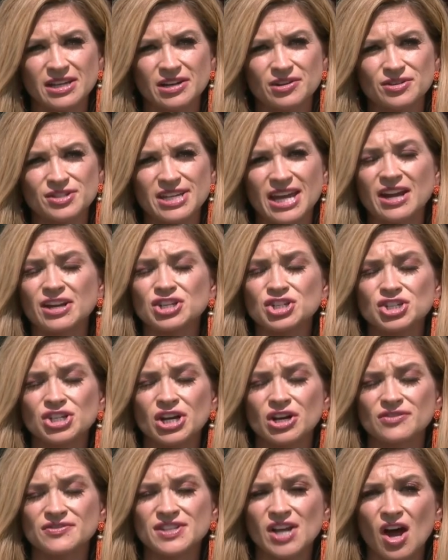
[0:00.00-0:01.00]
Harris County
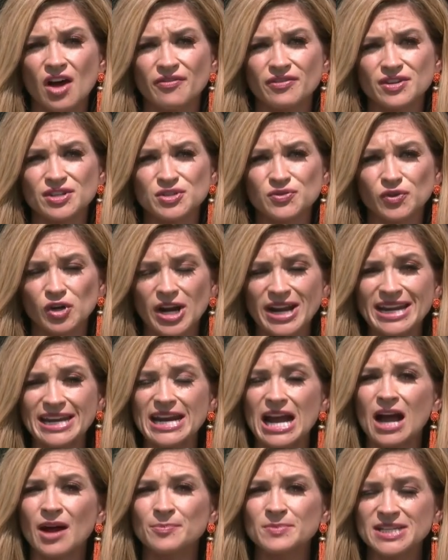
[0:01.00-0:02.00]
Sheriff's Office for
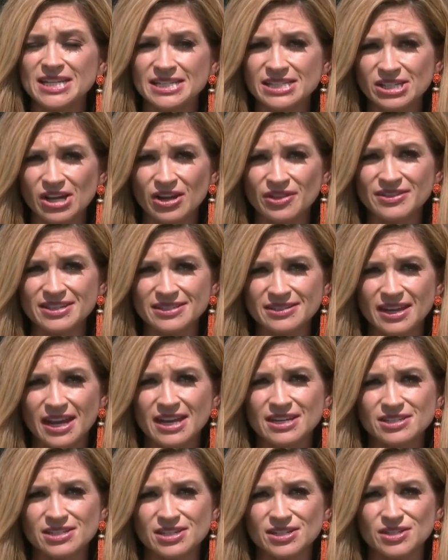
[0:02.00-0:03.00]
any updates on this
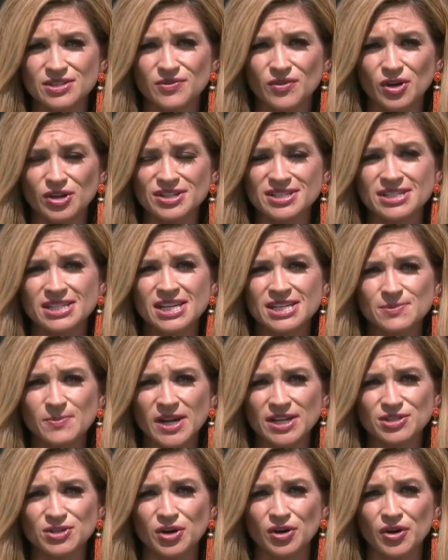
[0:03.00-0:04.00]
case as far as
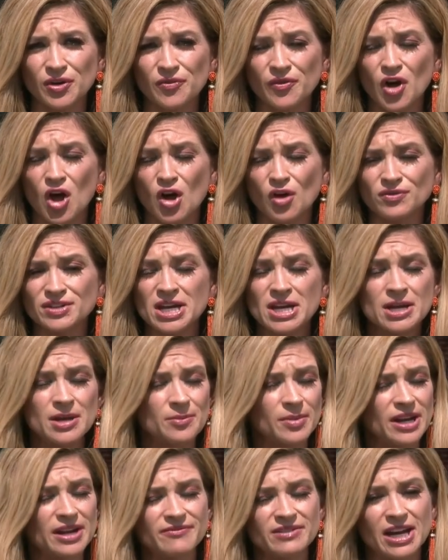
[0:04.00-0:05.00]
suspects are involved,
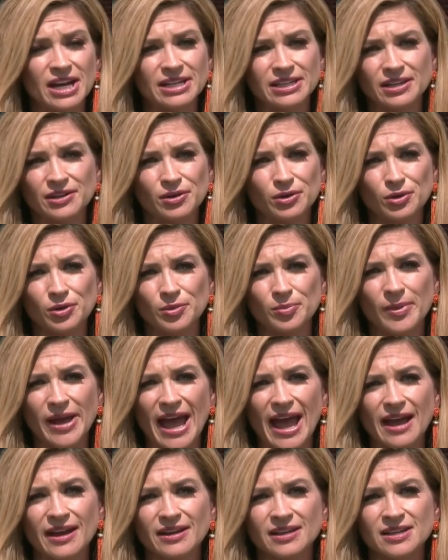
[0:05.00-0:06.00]
but I've not yet heard
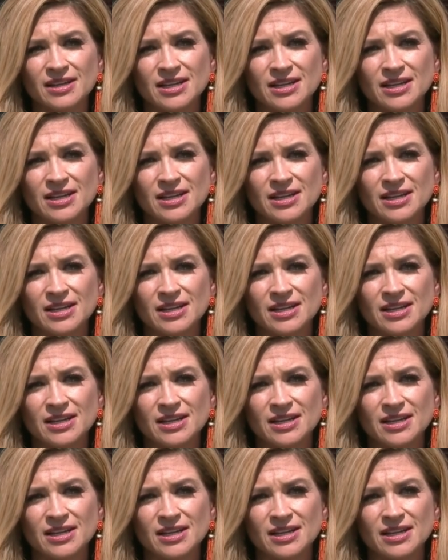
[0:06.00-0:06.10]
back.